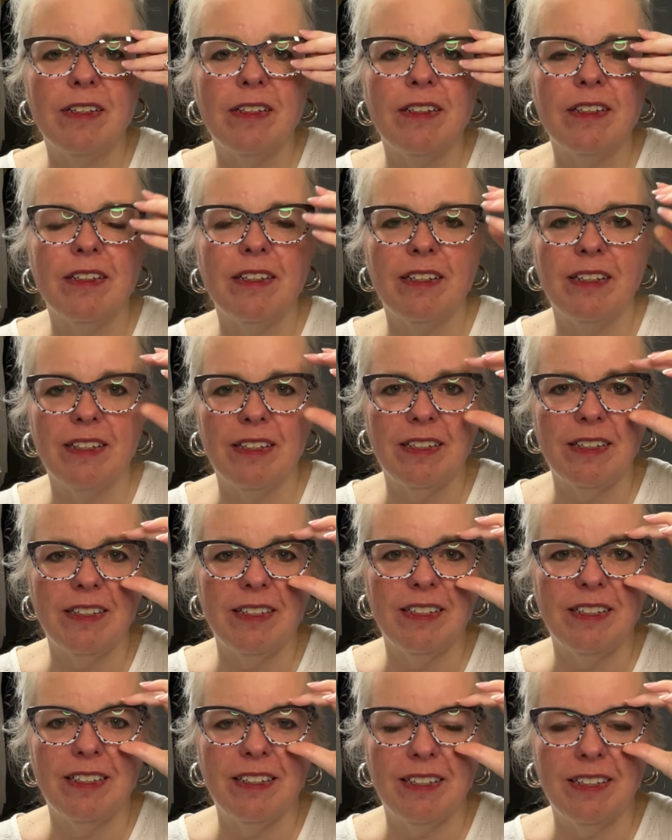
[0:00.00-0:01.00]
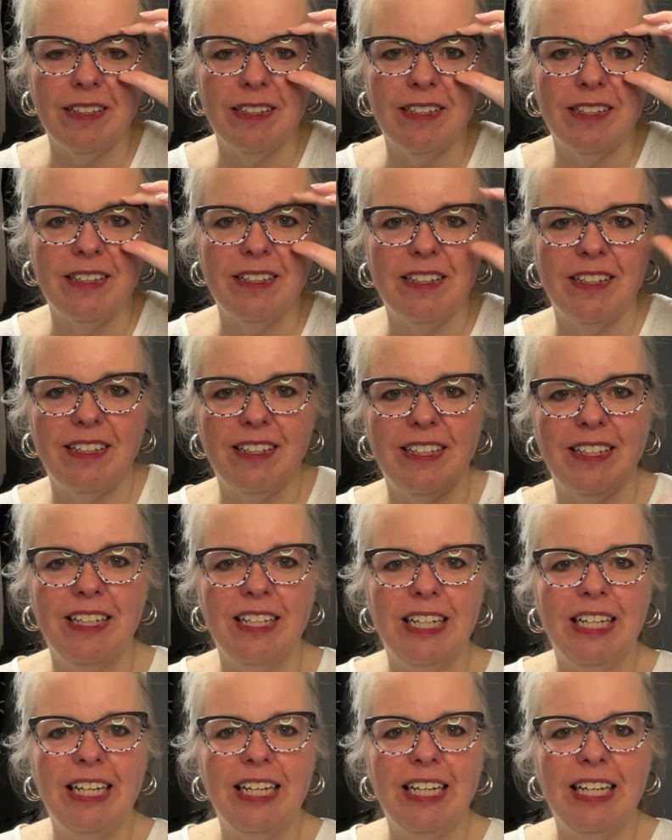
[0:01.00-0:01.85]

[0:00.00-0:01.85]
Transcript: (no one is talking)